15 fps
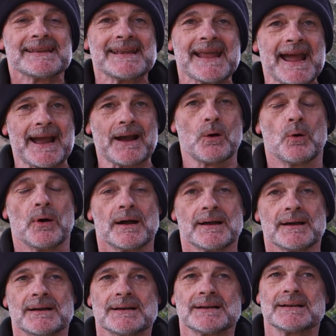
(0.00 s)
Now,
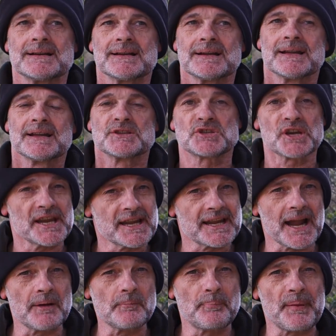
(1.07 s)
tree
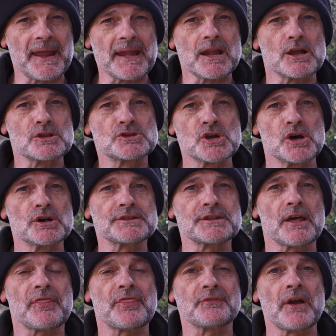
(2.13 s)
camping does
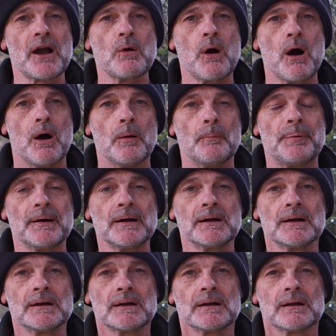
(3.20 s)
throw up
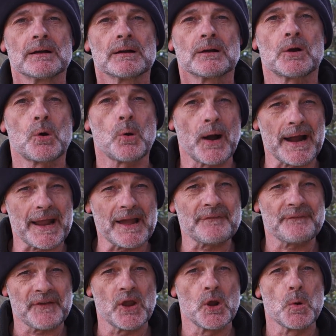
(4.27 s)
quite a
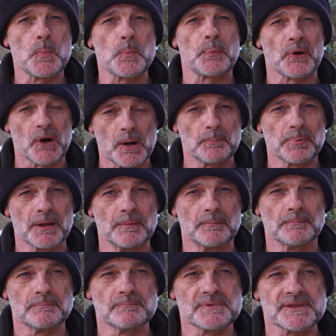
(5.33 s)
few
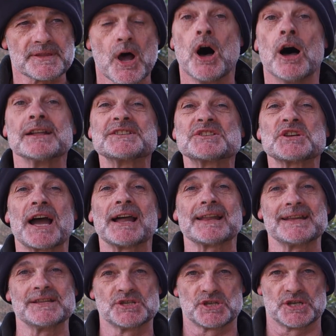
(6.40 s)
problems,
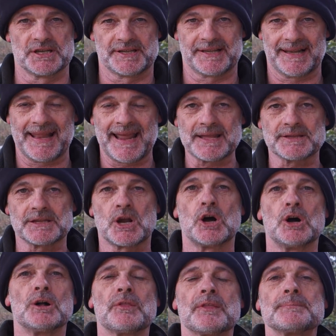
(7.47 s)
challenges, let's
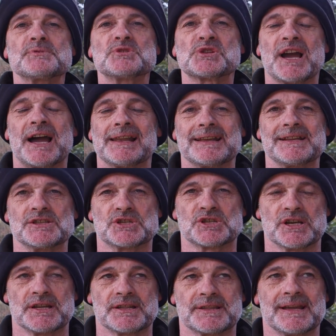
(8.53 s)
call them
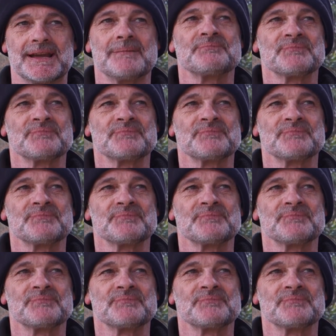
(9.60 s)
challenges.